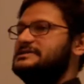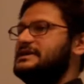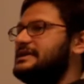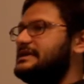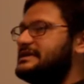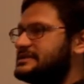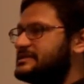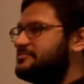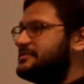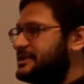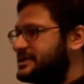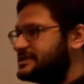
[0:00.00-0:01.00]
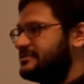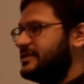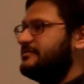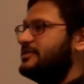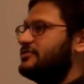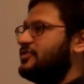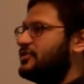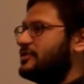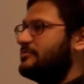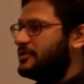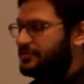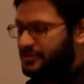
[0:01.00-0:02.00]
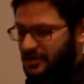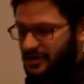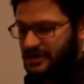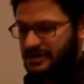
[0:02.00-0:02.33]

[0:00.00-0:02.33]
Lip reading: suddenly disappears when we talk about